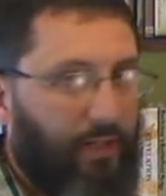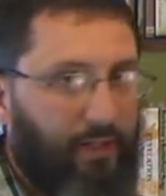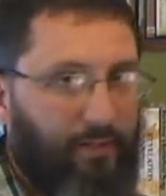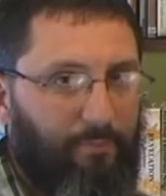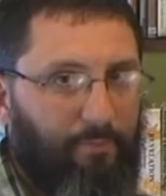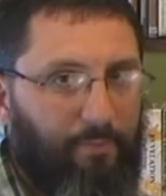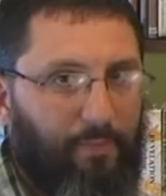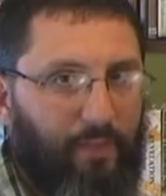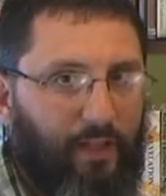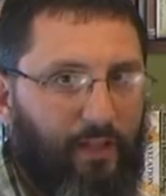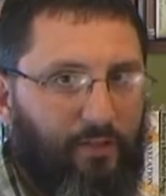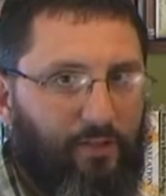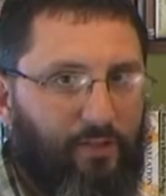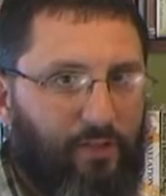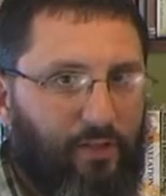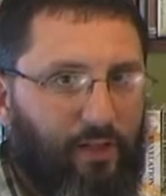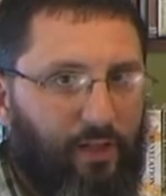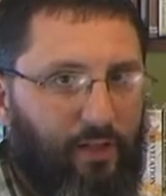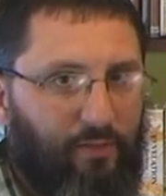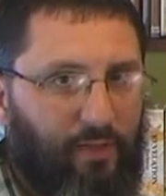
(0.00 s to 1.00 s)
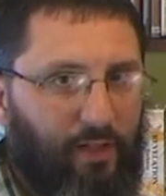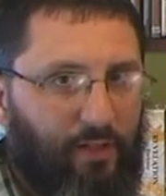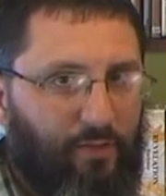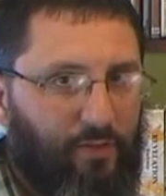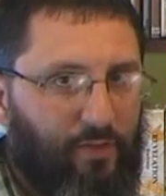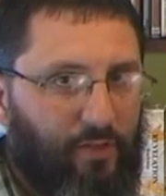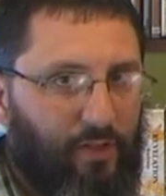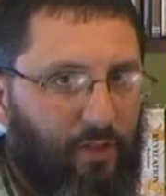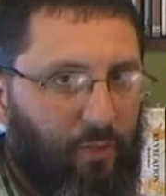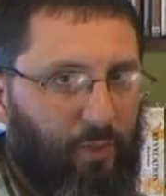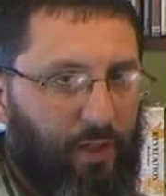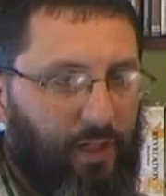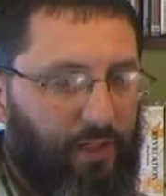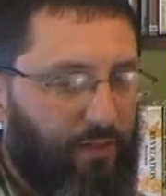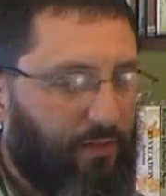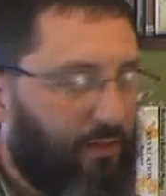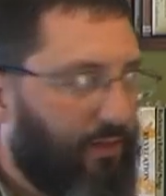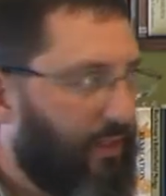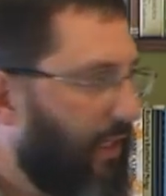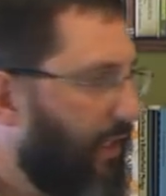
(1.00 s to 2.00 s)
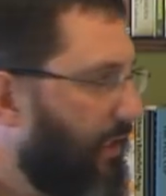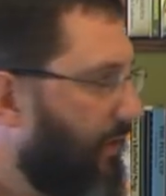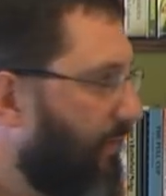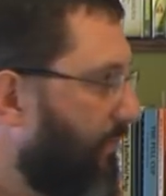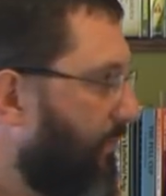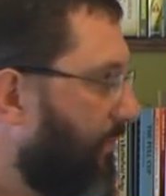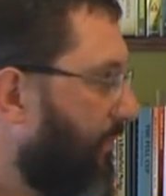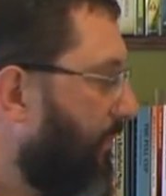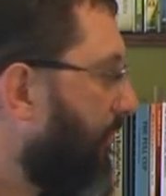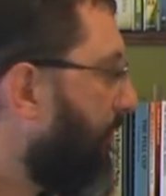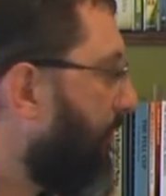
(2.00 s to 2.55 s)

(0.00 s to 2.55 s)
but it's just kind of an interesting way to look at it.